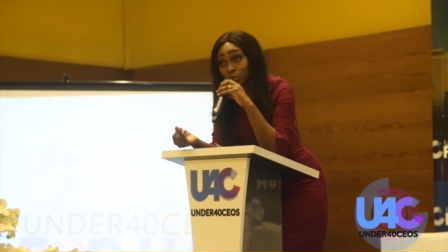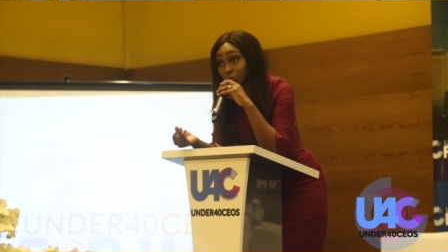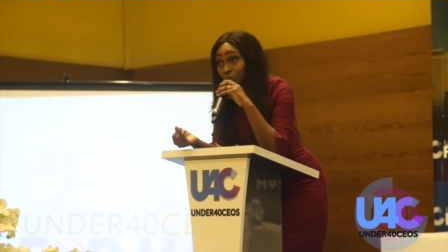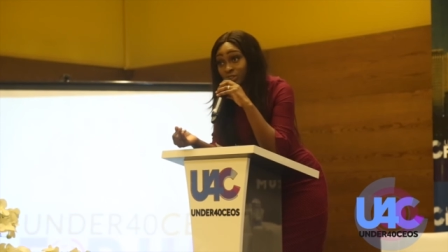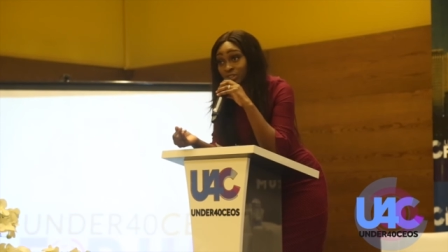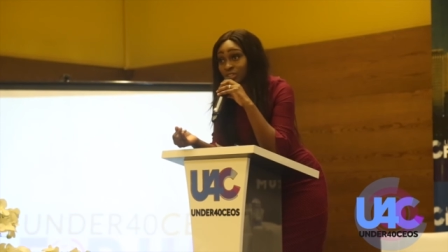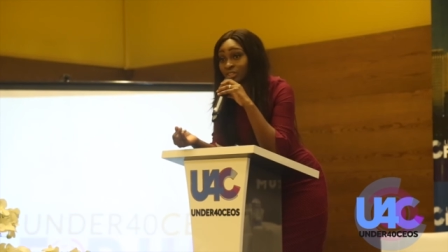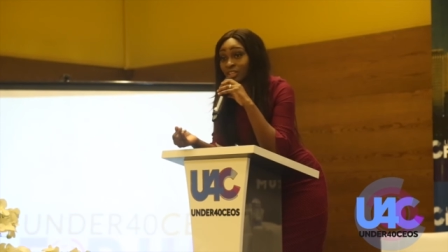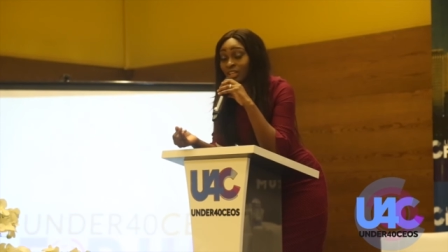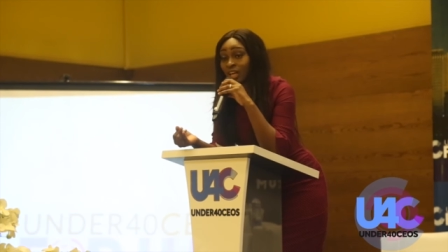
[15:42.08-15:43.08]
you won't.
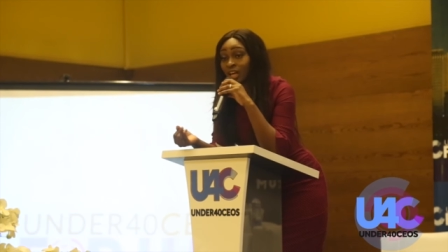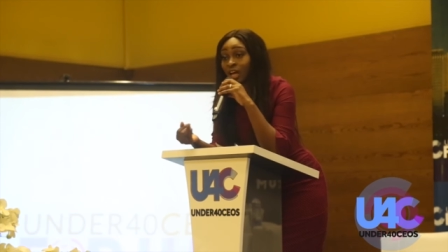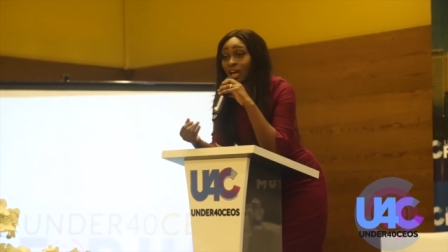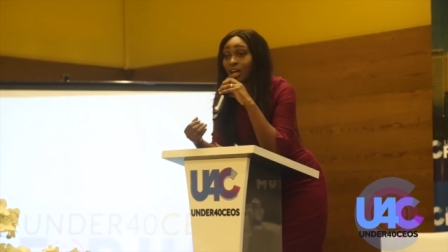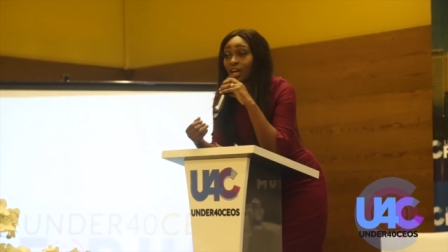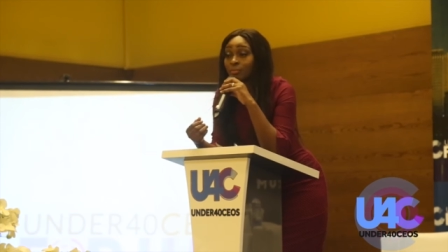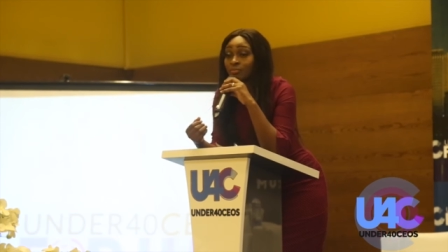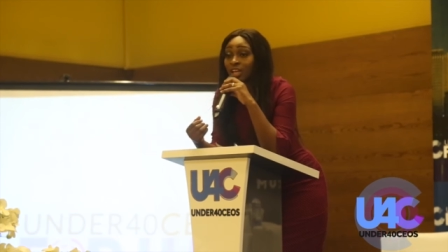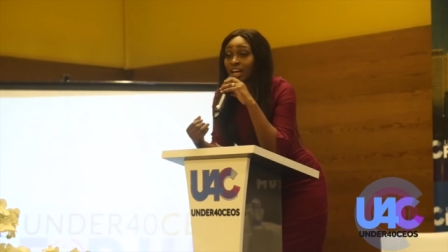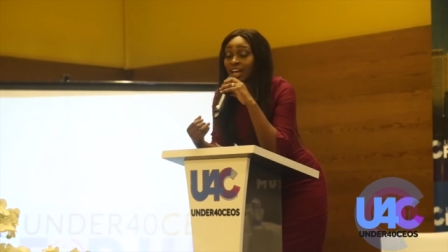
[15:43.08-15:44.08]

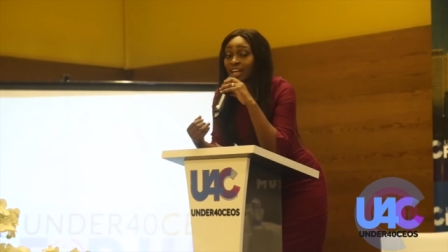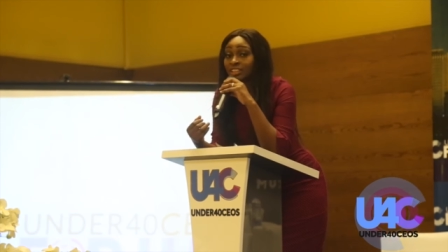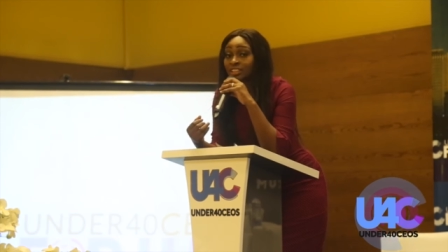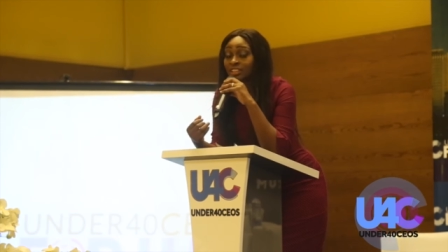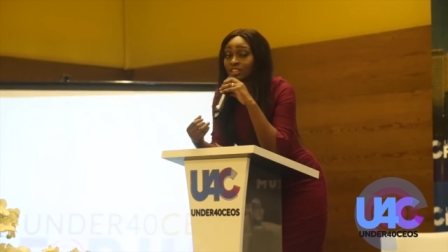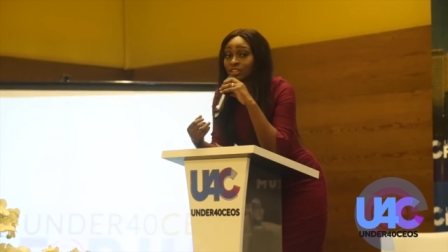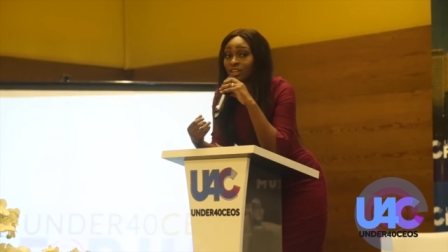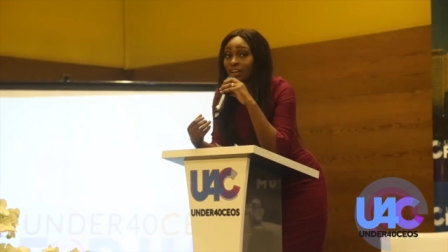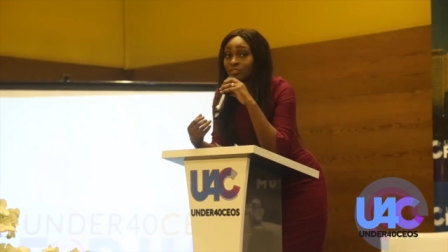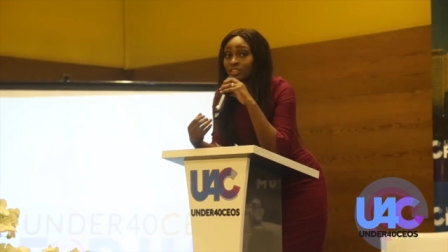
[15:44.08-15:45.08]
And
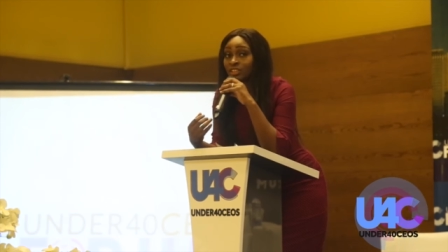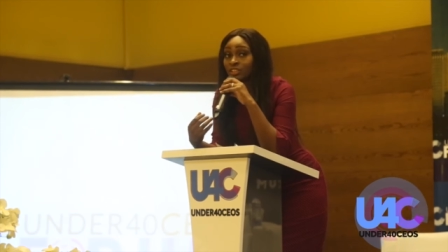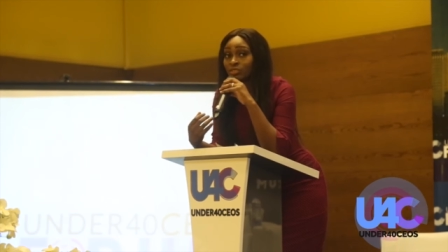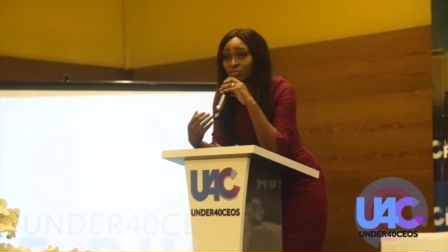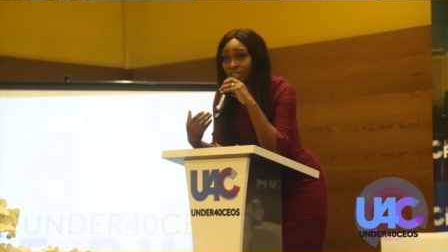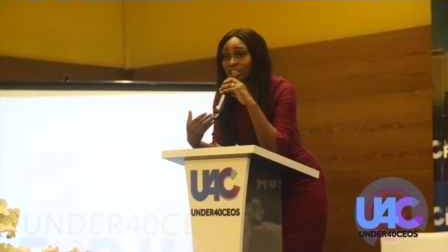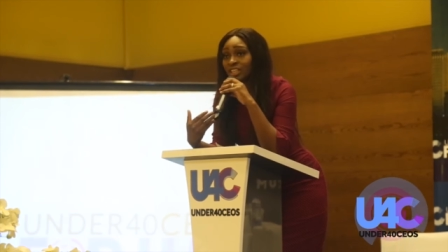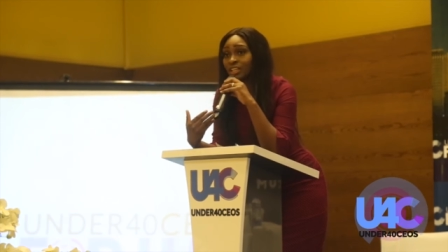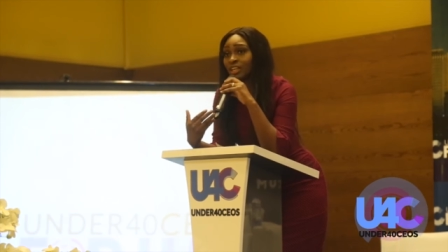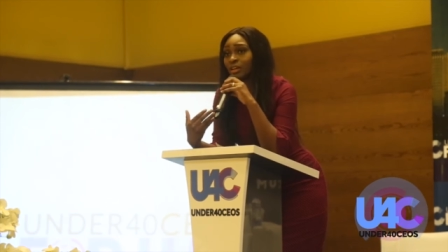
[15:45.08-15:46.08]
you have to
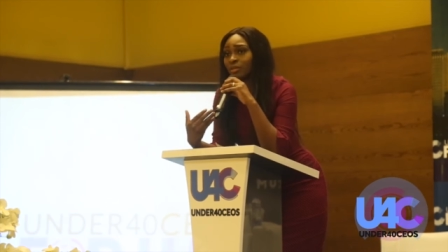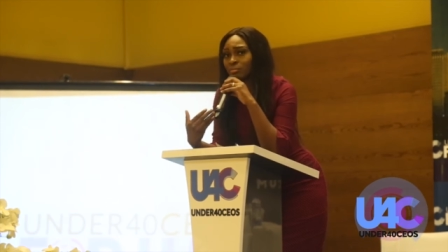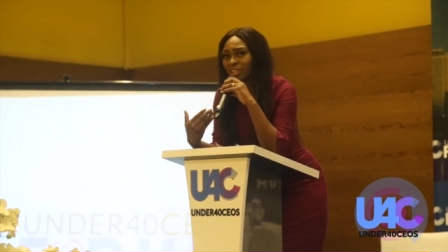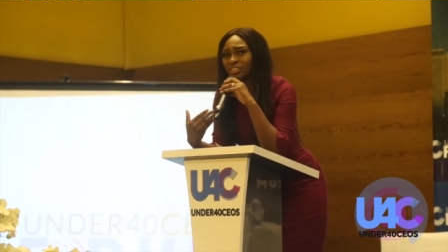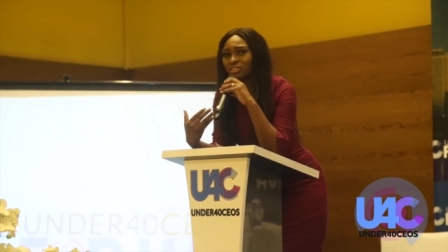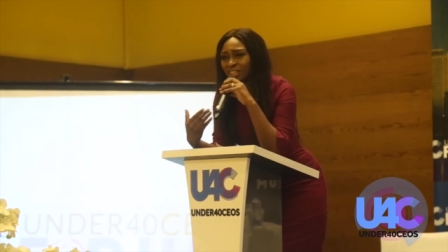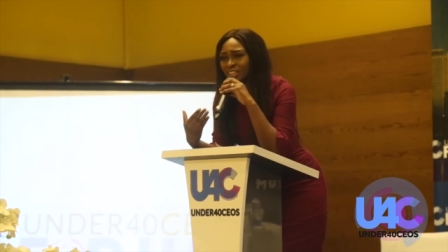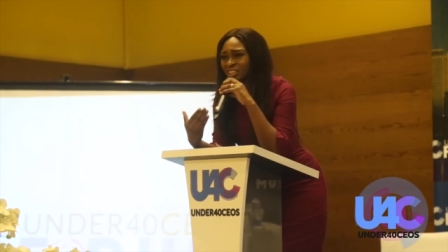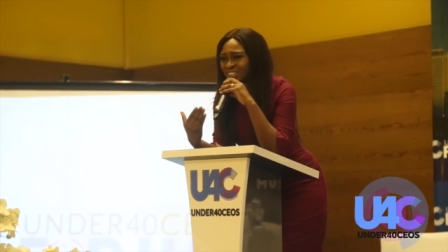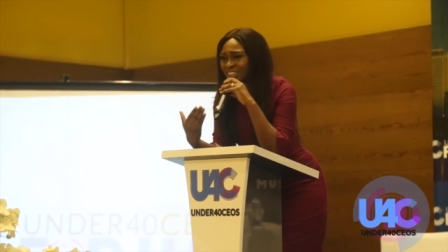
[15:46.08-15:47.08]
really make sure
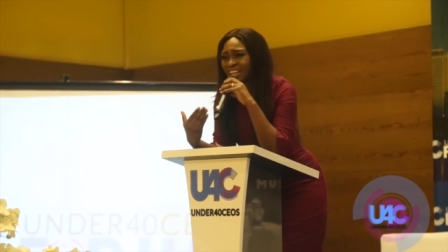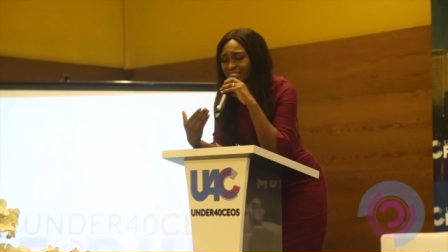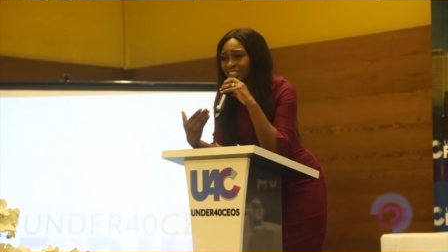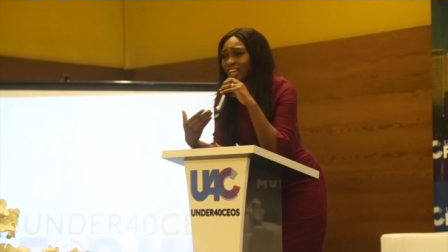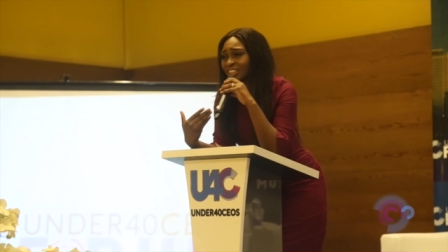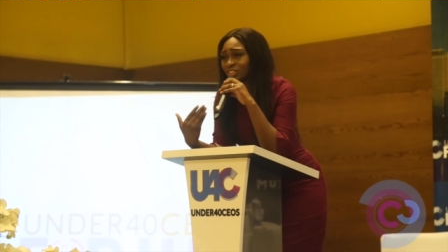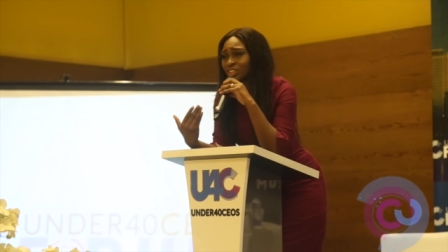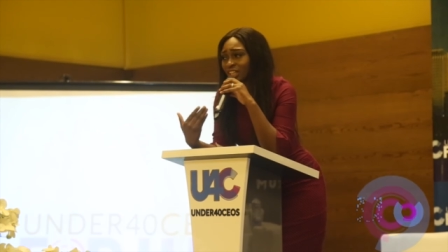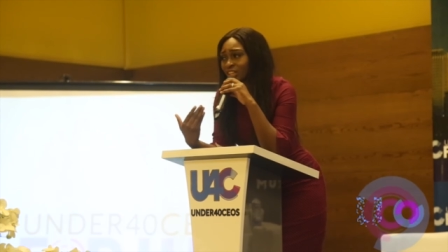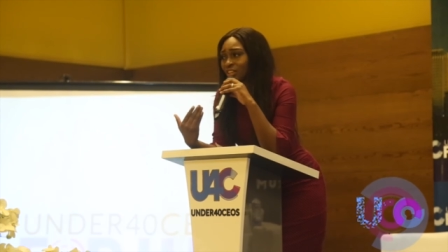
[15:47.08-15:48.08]
that you sanitize your
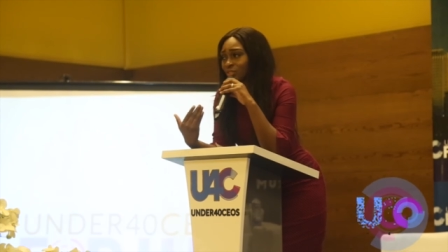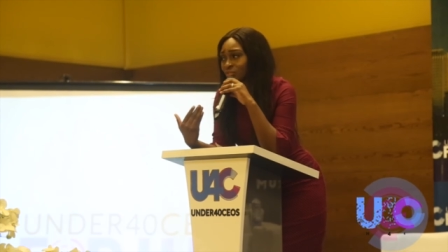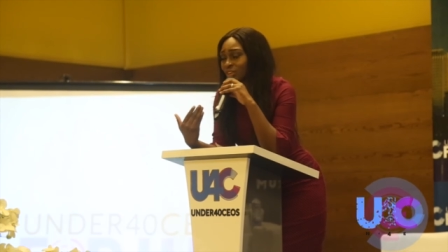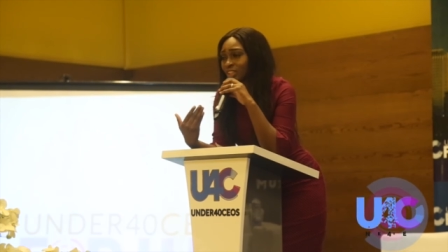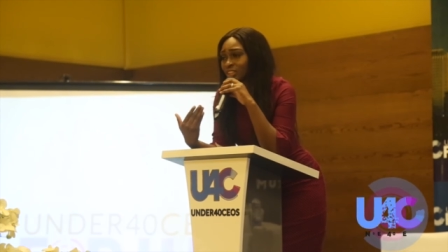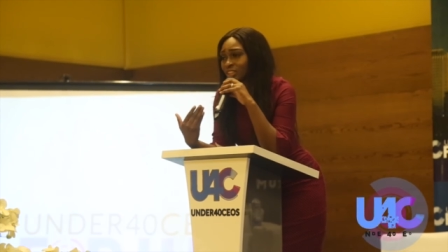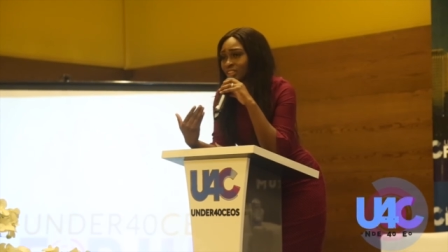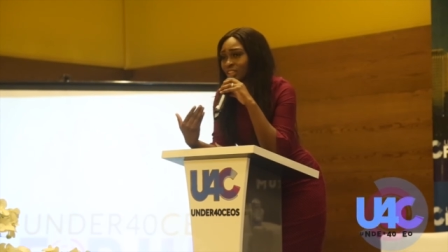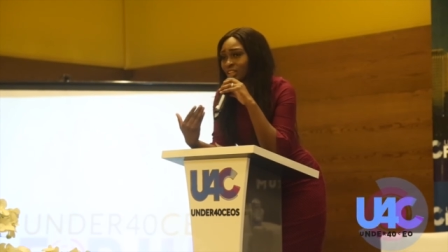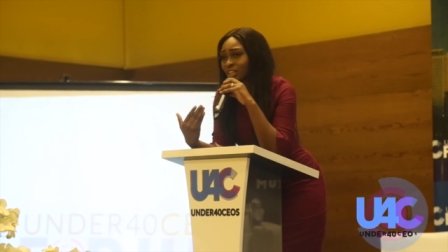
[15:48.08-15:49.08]
circle of friends,